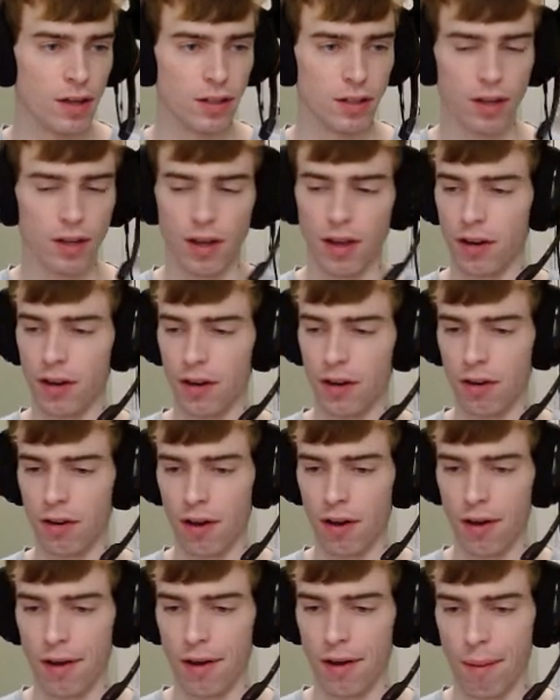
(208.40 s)
and
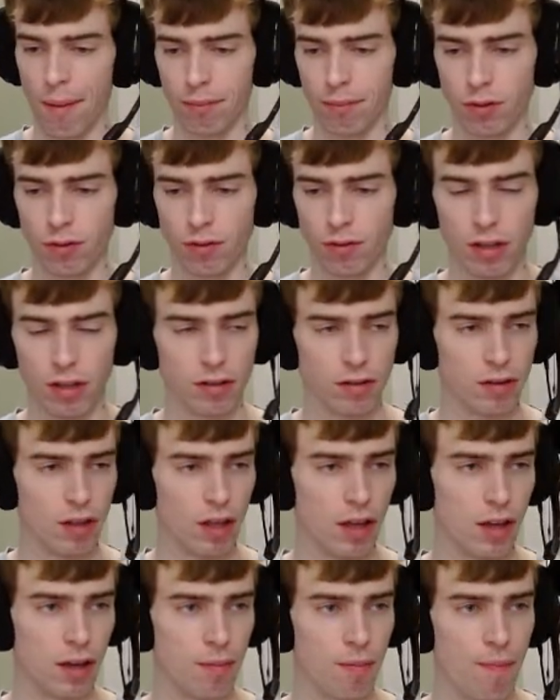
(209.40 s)
boost this
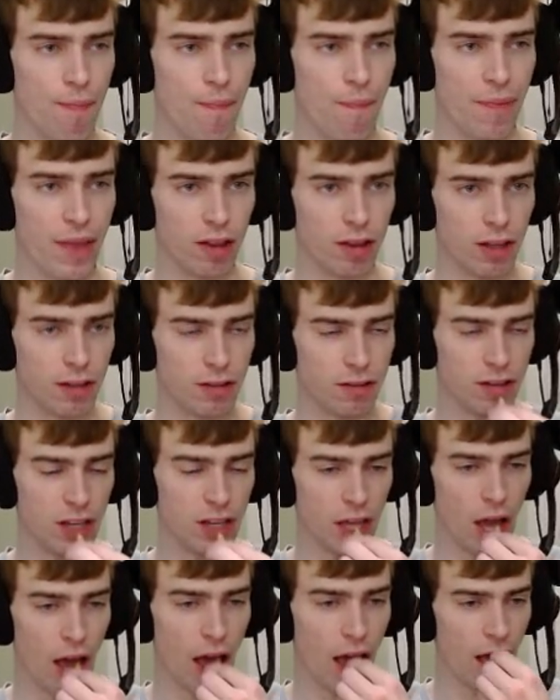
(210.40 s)
thing, and let's see.